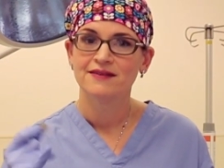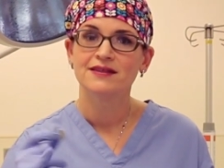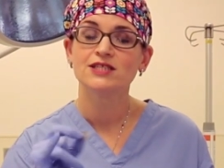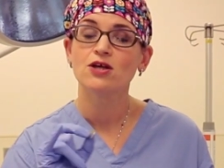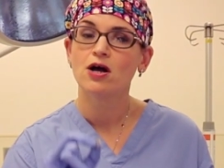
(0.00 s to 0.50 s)

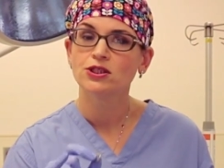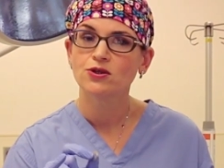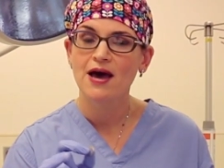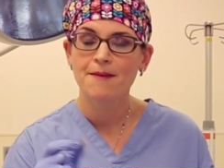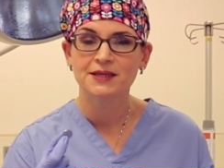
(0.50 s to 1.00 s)
This also
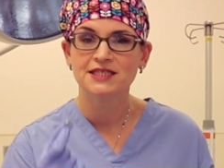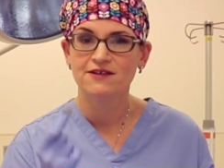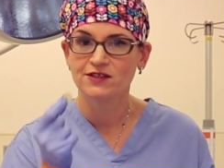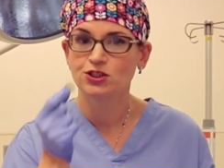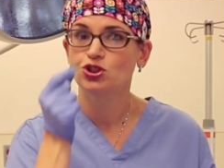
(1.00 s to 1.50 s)
happens
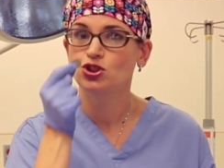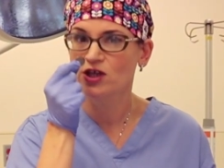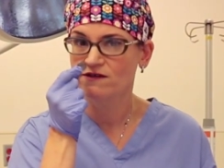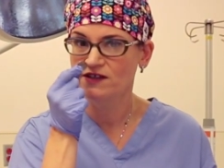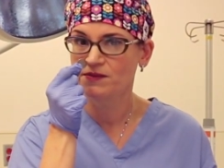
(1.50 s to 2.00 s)
if it's
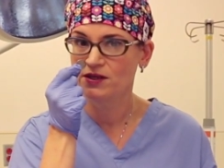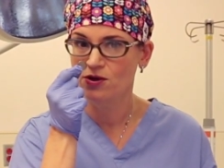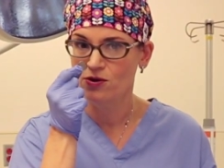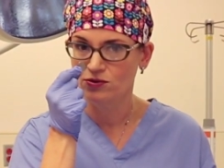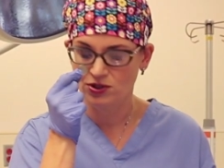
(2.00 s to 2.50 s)
shoved up the
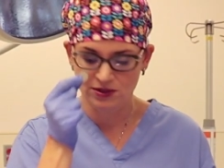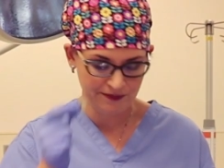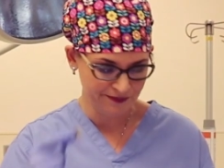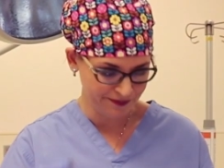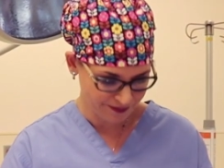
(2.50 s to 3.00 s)
nose.
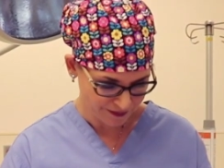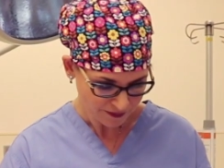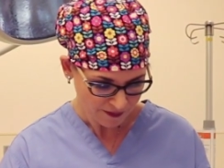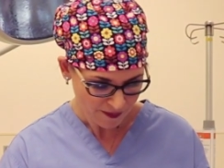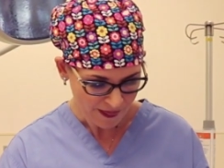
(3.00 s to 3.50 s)

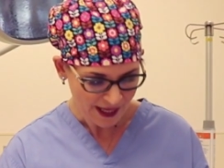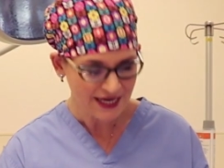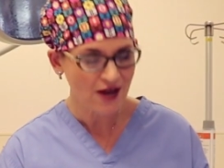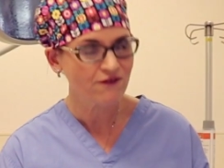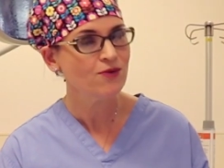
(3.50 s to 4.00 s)

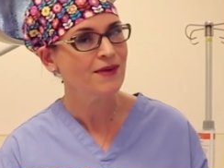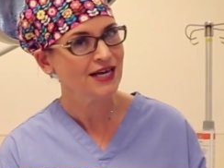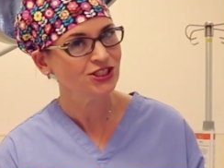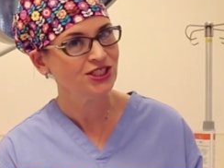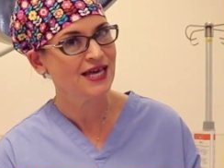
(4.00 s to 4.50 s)
Now if you
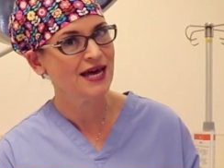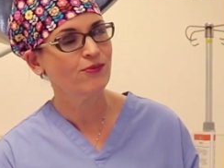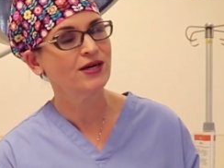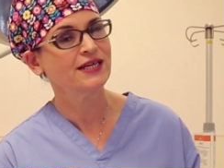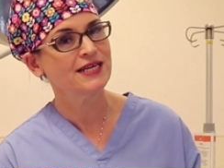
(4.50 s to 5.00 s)
imagine that
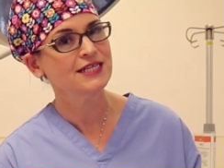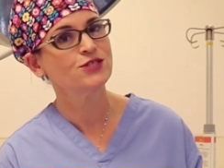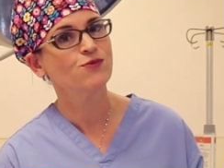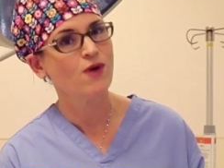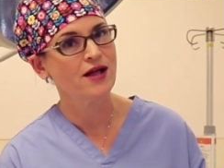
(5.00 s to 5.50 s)
when a kid
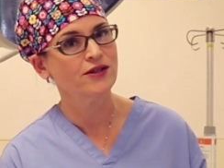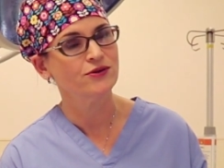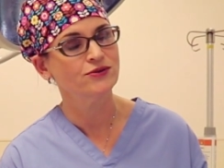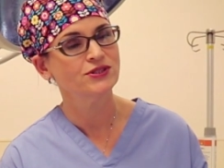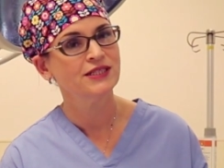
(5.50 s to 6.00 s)

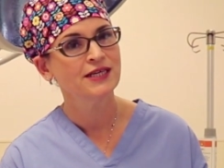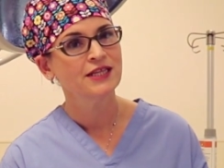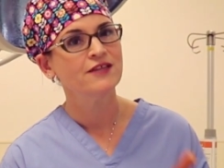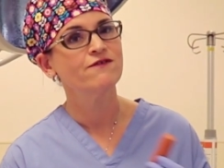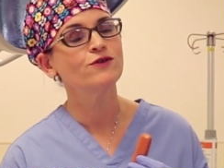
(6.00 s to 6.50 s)
swallows,
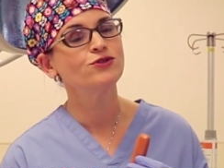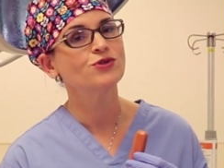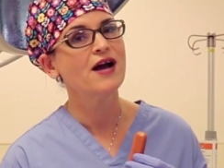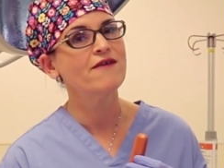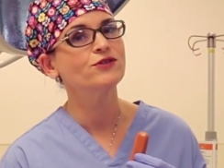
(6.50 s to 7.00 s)
the food
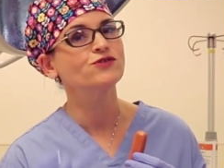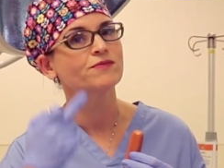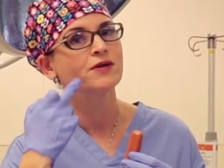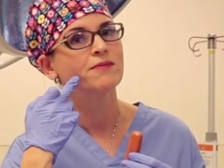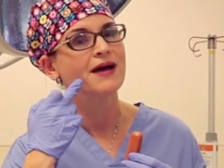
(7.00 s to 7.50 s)
travels
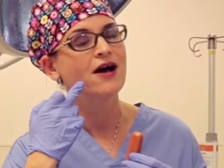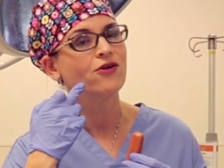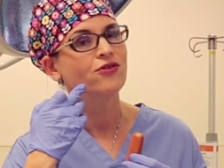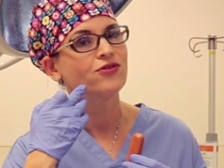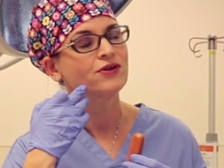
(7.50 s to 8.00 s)
from their
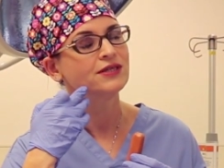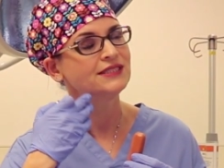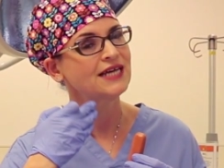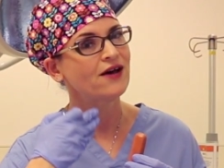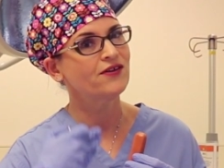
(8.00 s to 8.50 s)
mouth,
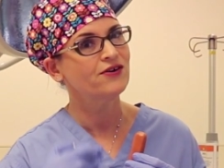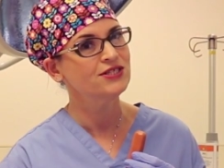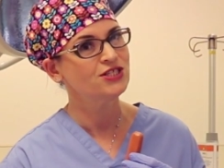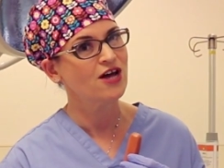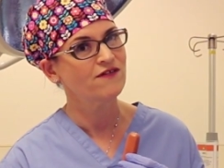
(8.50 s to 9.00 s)
down their
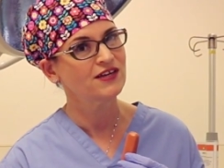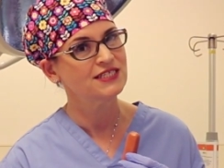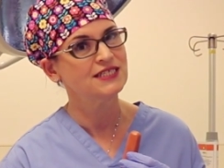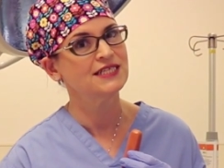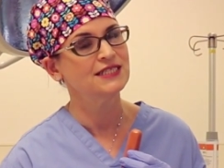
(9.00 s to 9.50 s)

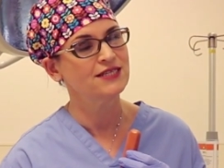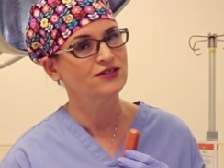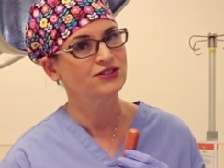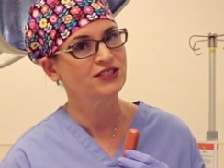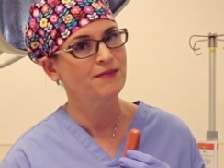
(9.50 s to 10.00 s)
esophagus and into
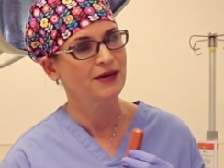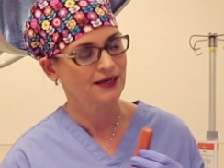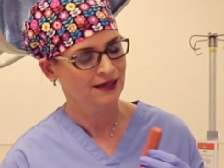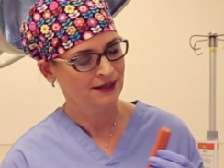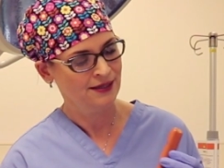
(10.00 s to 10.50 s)
their stomach.
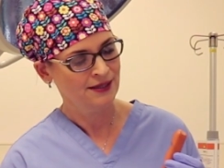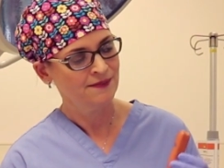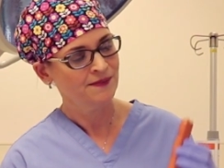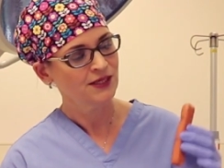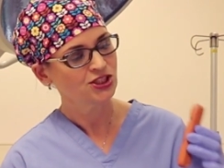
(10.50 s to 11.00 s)

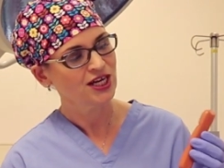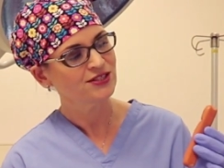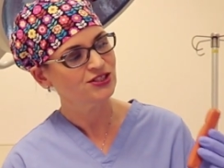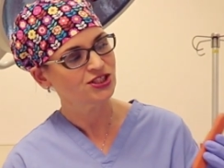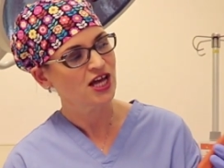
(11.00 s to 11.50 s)
A
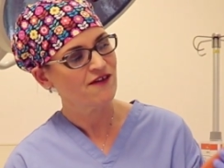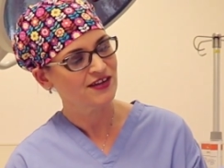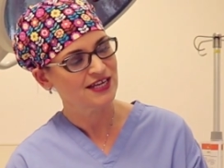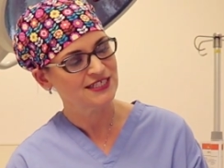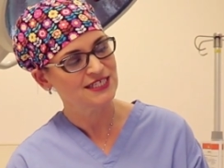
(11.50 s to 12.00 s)
child's
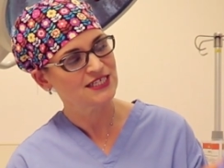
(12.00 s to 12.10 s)
esophagus